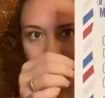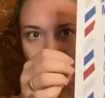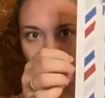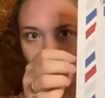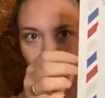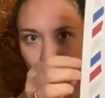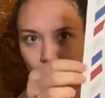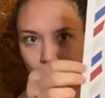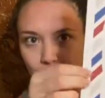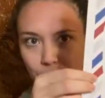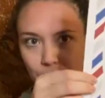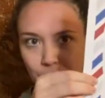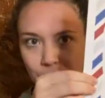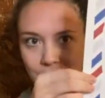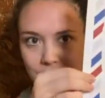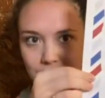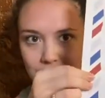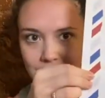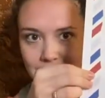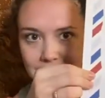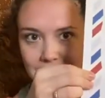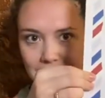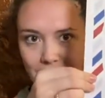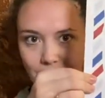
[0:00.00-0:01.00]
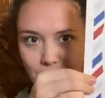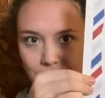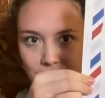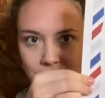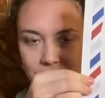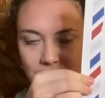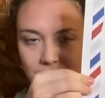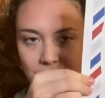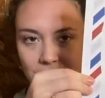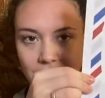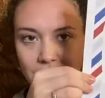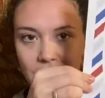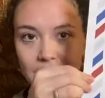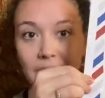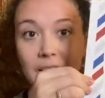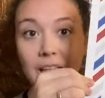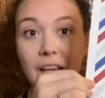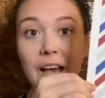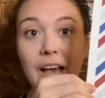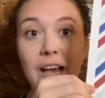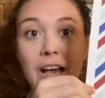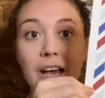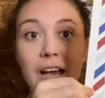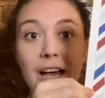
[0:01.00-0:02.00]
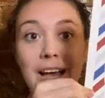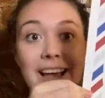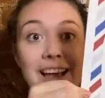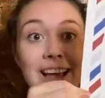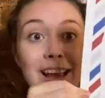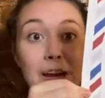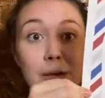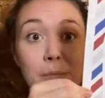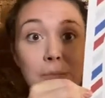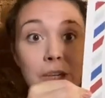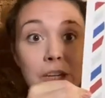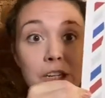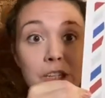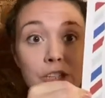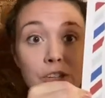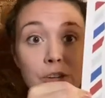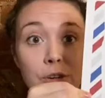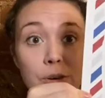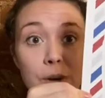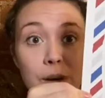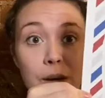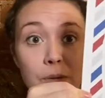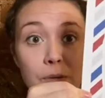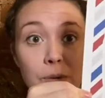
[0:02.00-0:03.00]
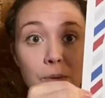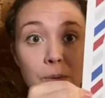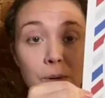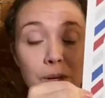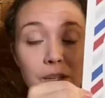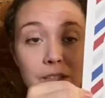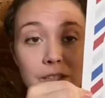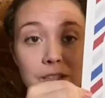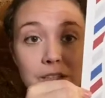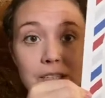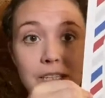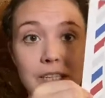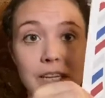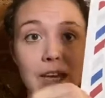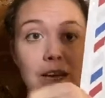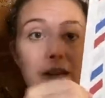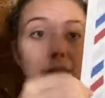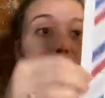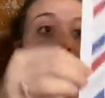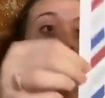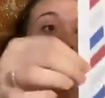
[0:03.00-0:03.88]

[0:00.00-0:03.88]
You can print this out and I'm going to show you how it works today.